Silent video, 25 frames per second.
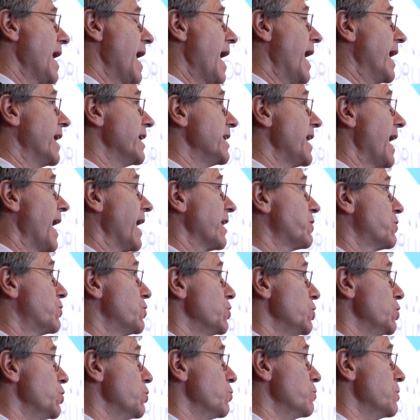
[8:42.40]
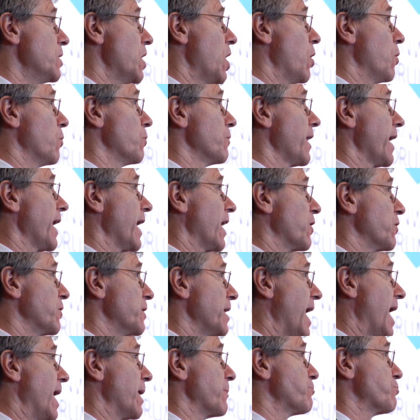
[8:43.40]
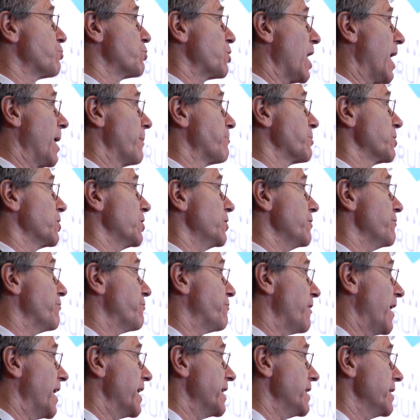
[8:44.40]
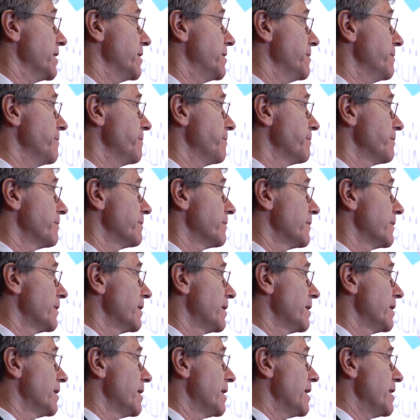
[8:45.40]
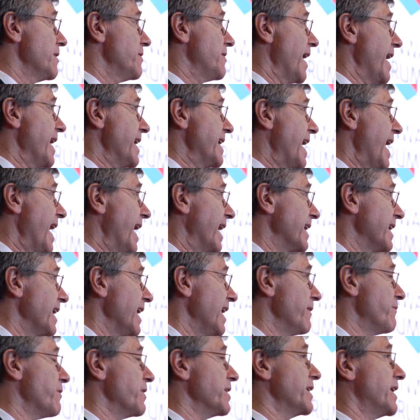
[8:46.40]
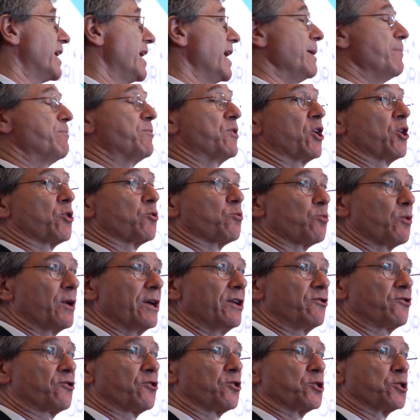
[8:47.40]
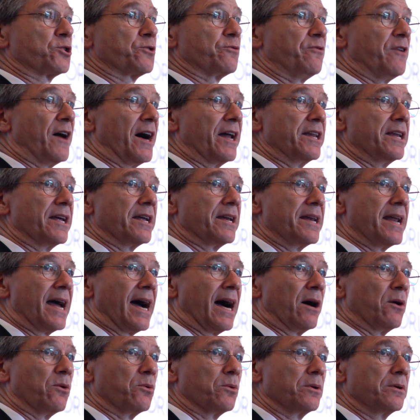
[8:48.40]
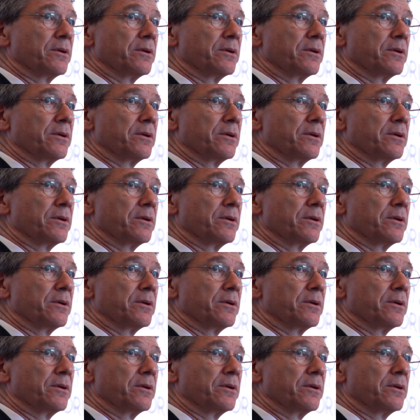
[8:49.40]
And yet, do you know they are not properly funded? They can't even keep their research funded now